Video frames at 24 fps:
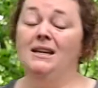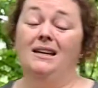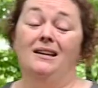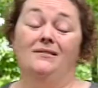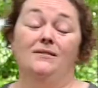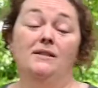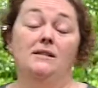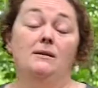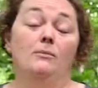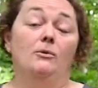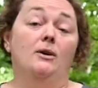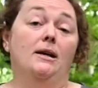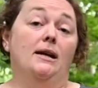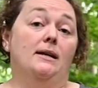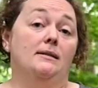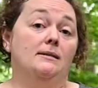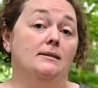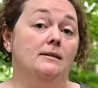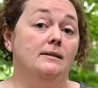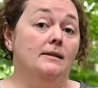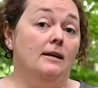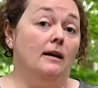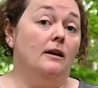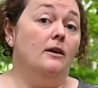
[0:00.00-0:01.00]
If someone
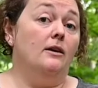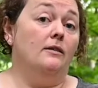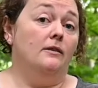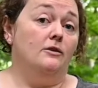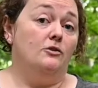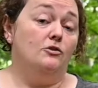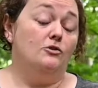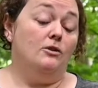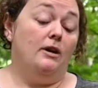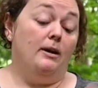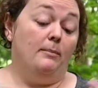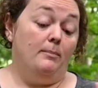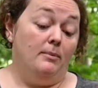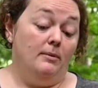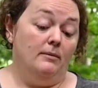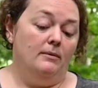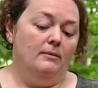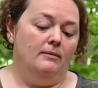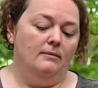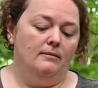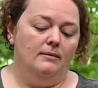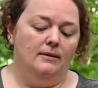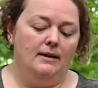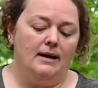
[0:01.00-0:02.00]
gets sick on the trip,
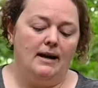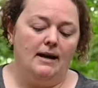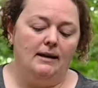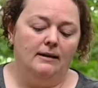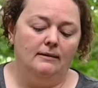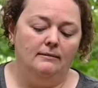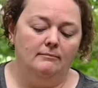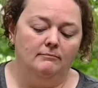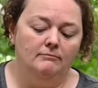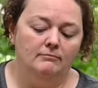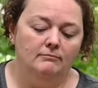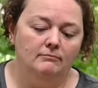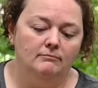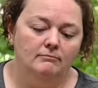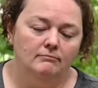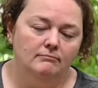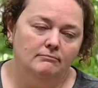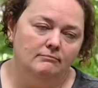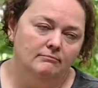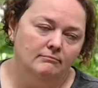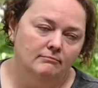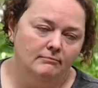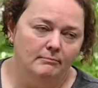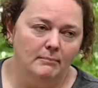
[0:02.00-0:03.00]
that
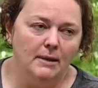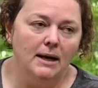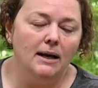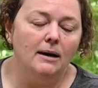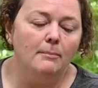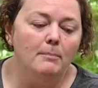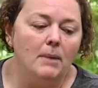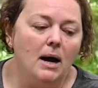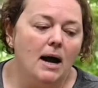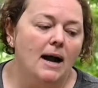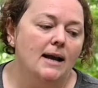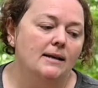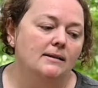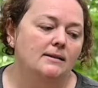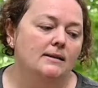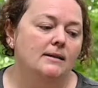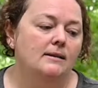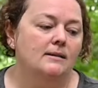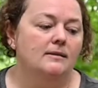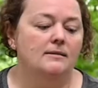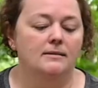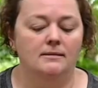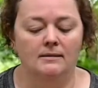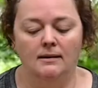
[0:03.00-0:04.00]

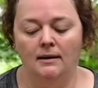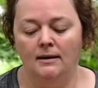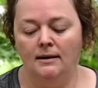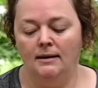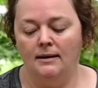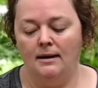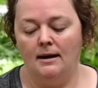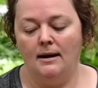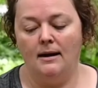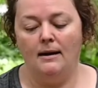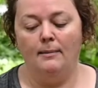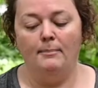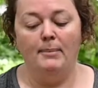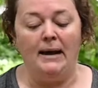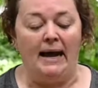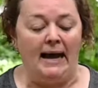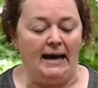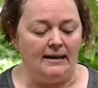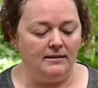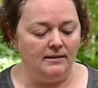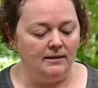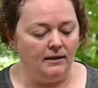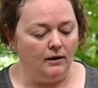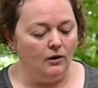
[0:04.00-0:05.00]
minimizes
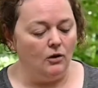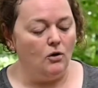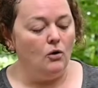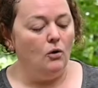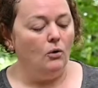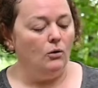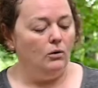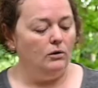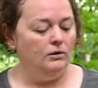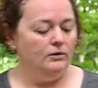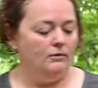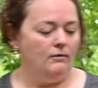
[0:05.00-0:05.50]
passing a cold